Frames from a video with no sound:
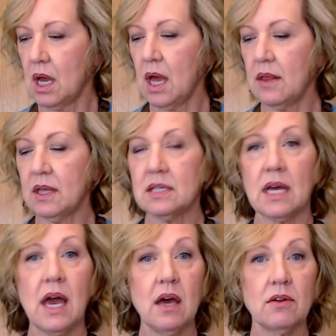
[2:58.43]
And then
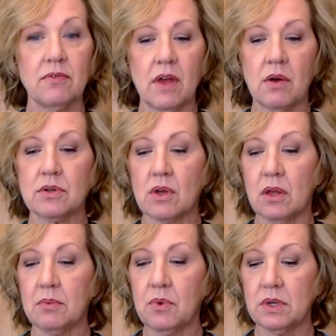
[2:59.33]
to add our flowers, all
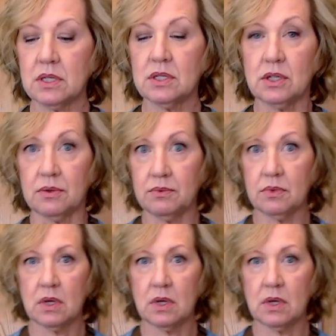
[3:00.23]
I'm going to do